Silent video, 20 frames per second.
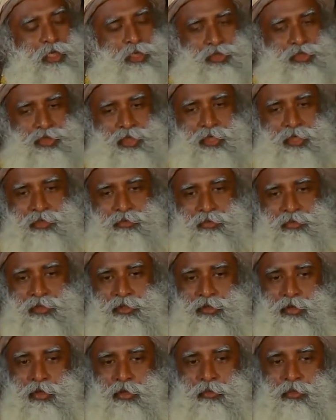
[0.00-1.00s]
state which
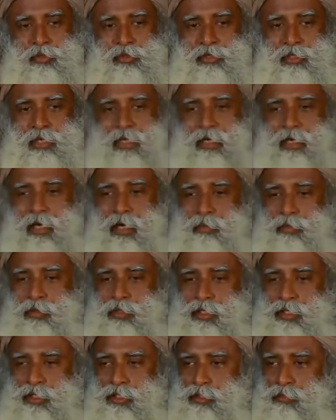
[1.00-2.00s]
is almost like
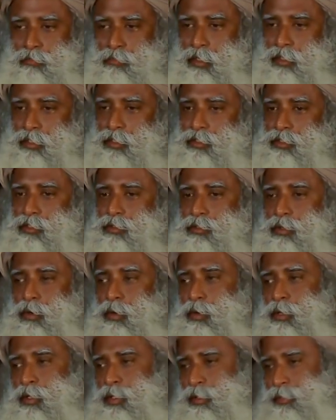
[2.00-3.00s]
hibernation, but it's
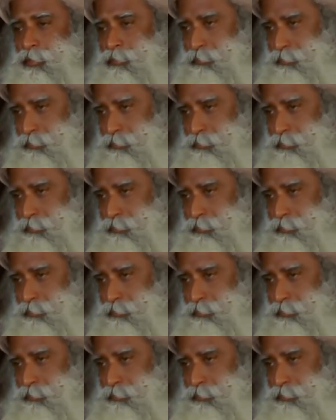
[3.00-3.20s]
growing.